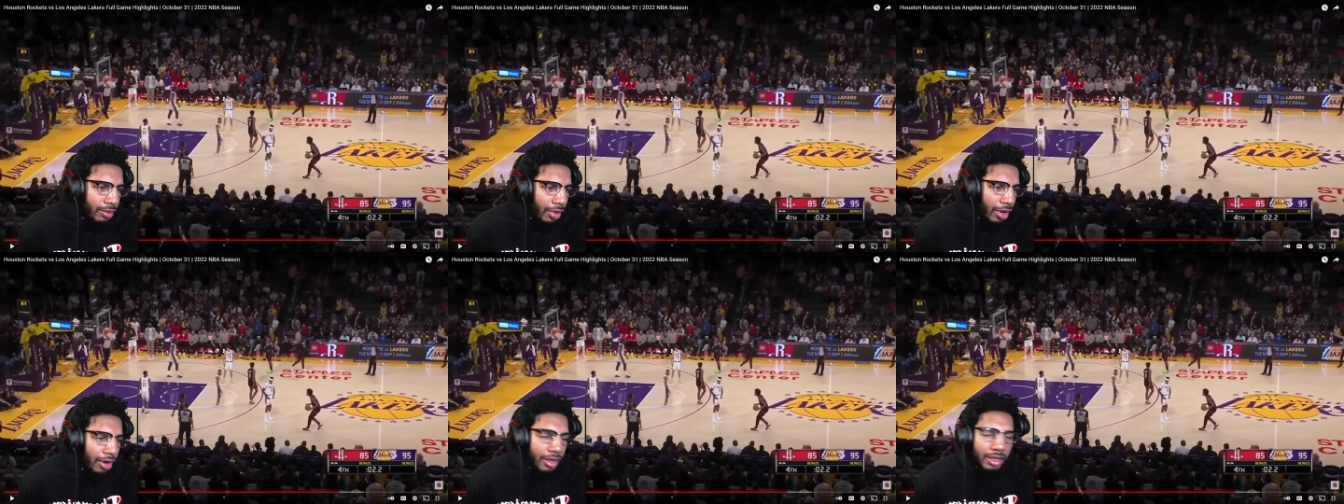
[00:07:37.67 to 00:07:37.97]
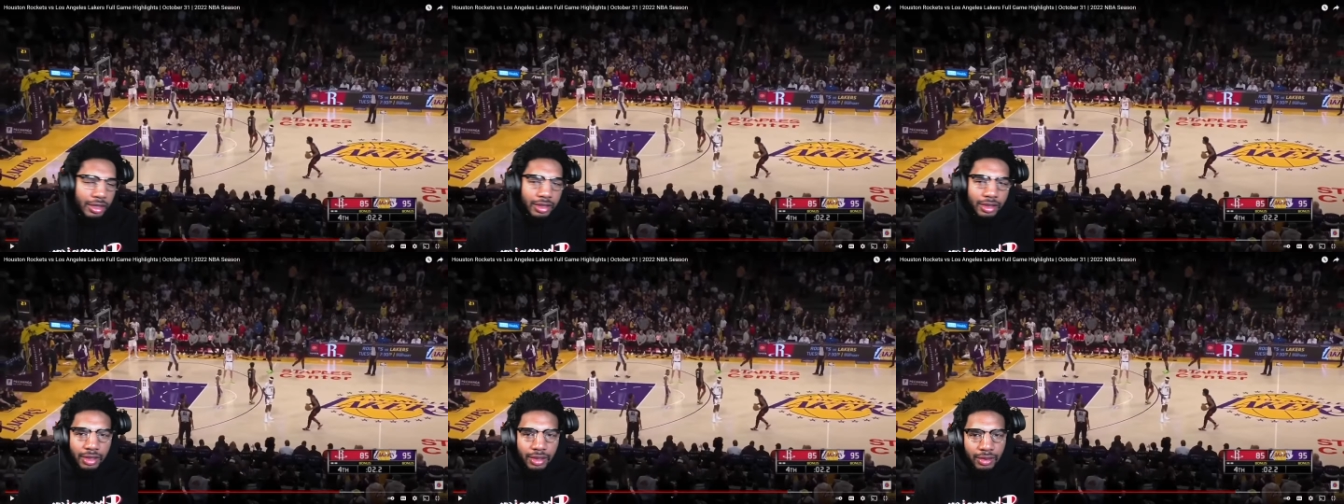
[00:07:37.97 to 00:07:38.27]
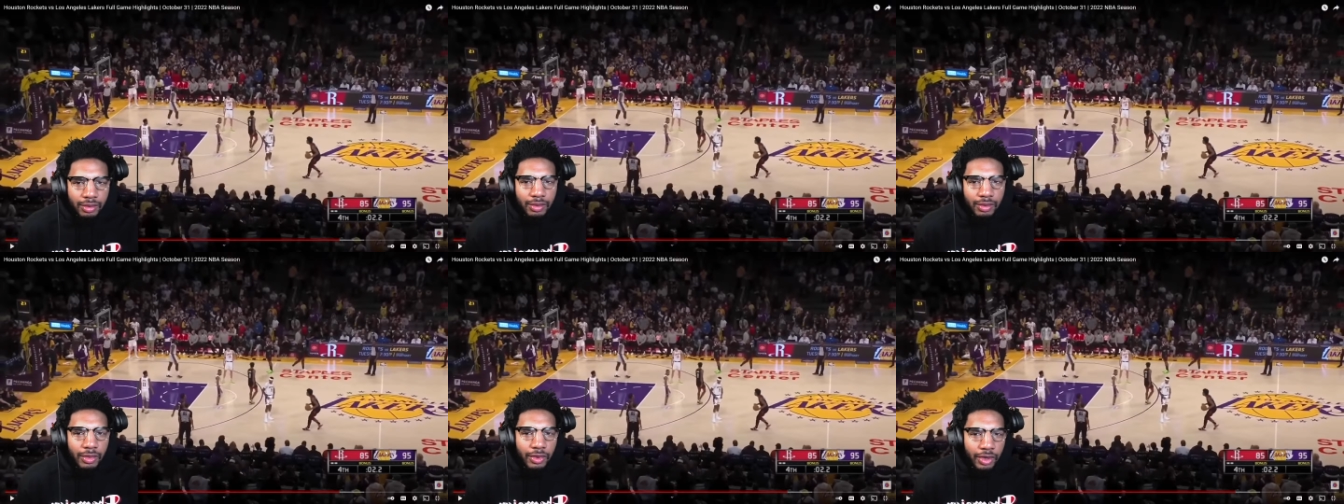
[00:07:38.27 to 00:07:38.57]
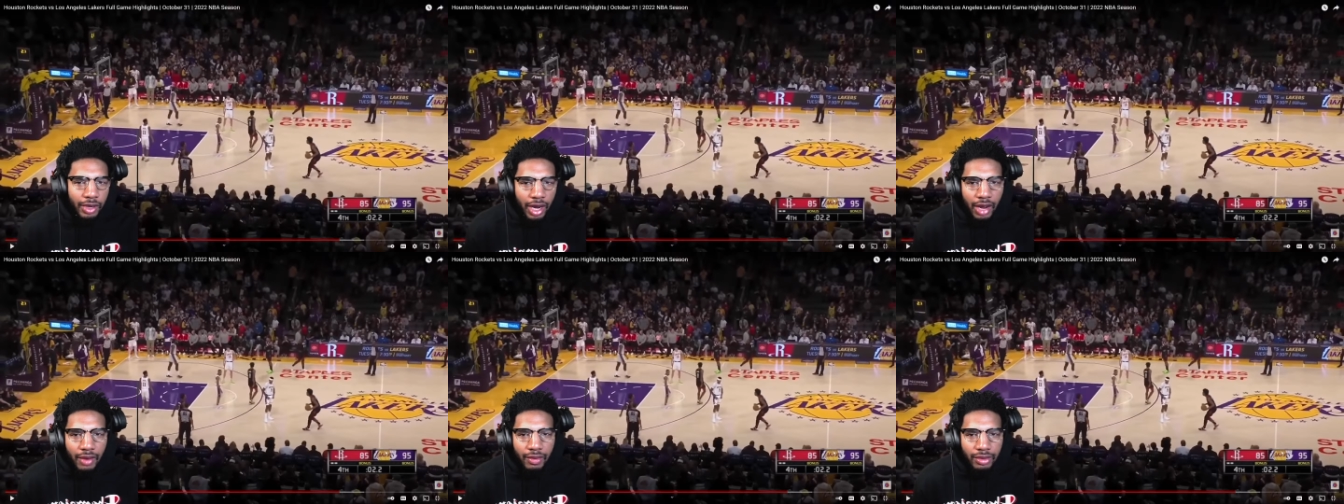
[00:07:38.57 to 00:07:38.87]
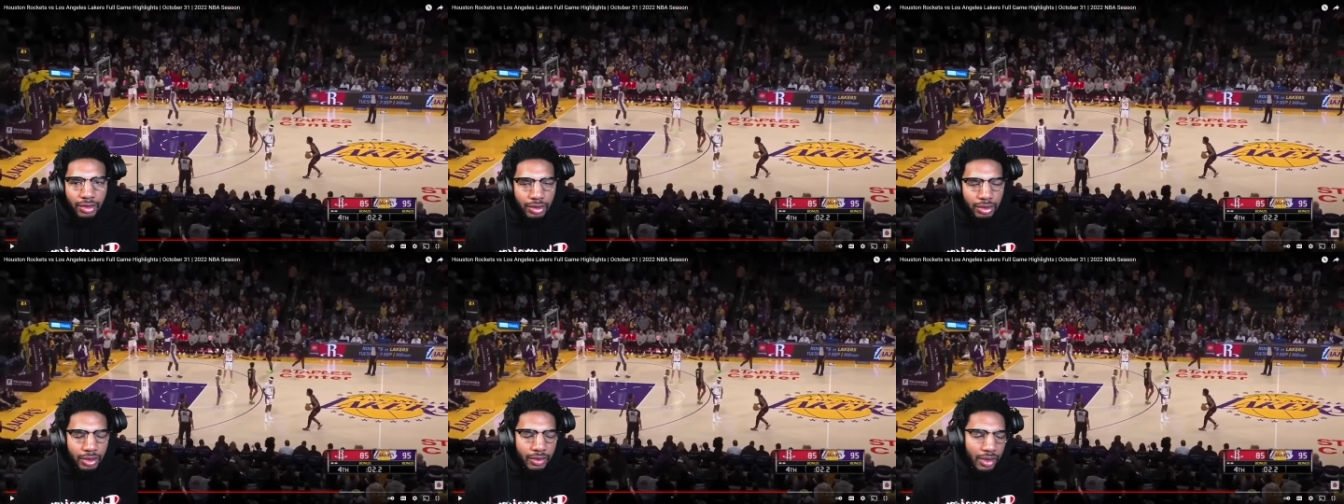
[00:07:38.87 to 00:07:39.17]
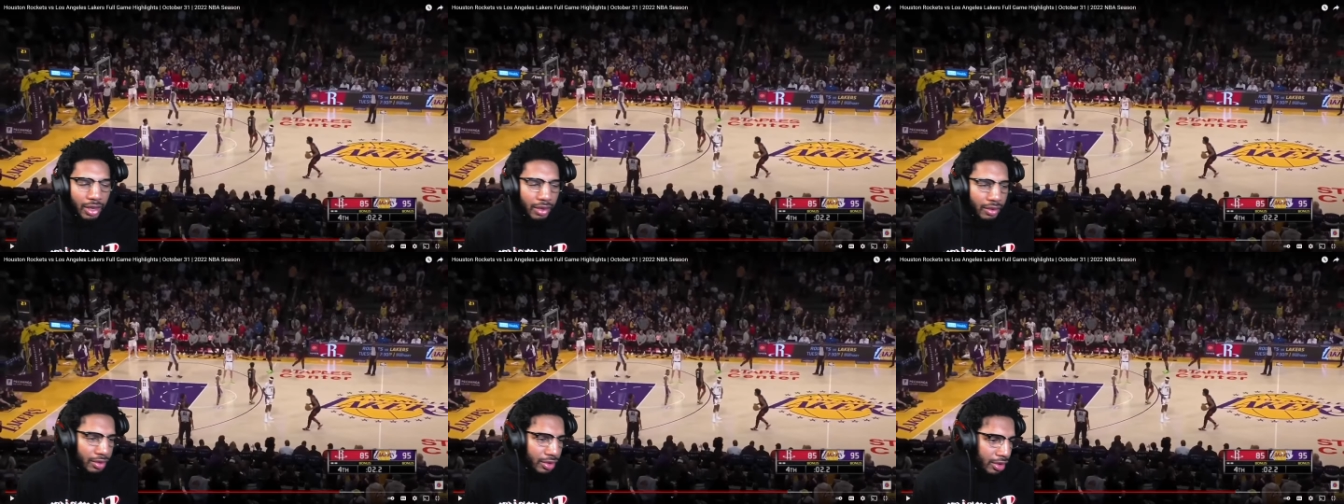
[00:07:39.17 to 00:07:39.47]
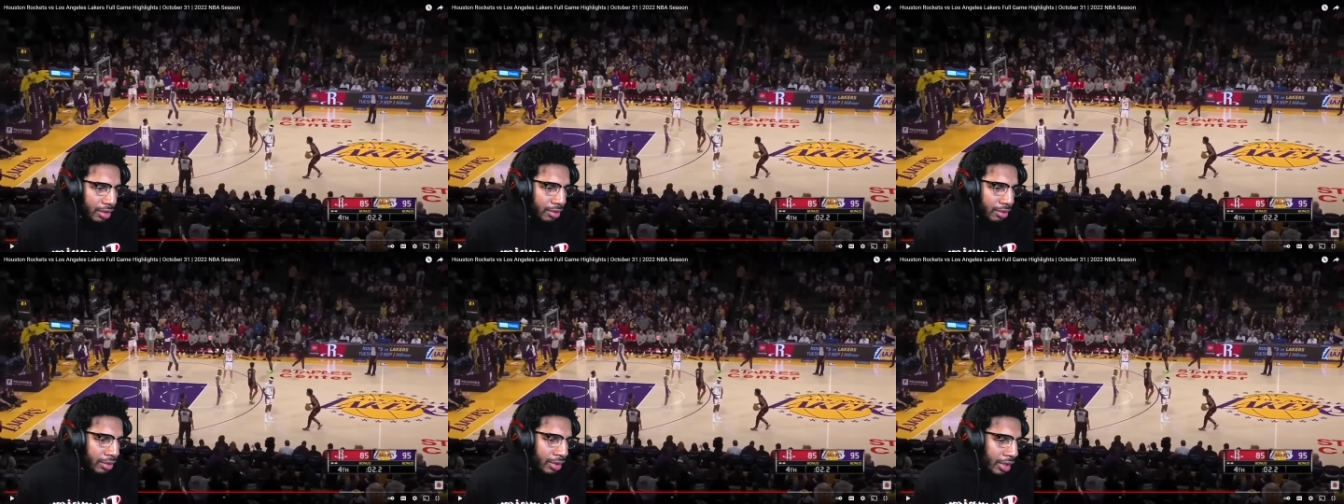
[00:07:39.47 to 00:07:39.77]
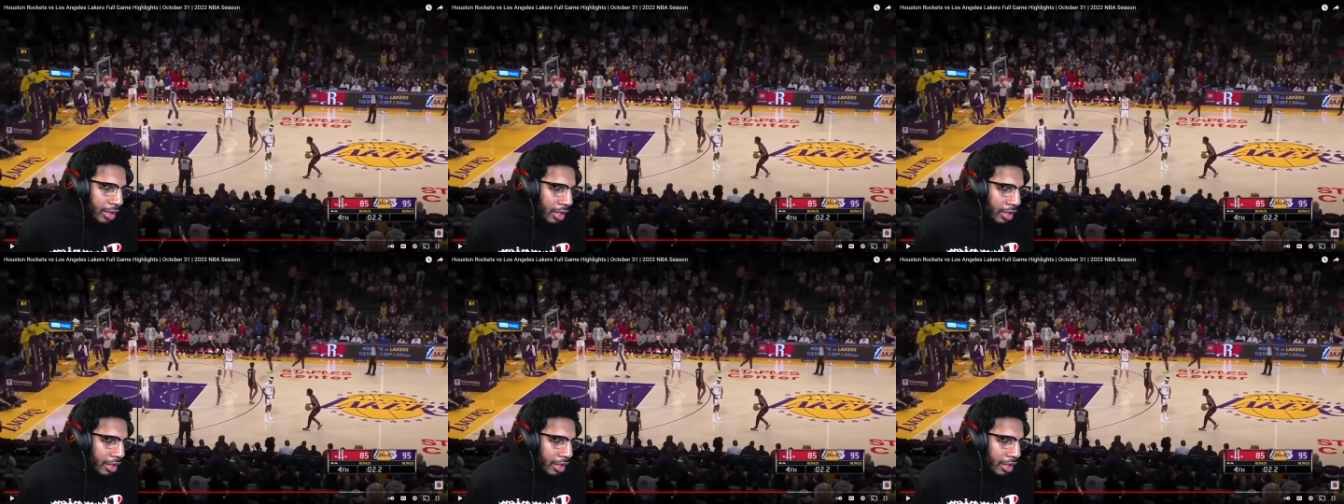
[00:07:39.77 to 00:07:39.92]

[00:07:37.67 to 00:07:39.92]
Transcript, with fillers: Honestly on average 25 years old.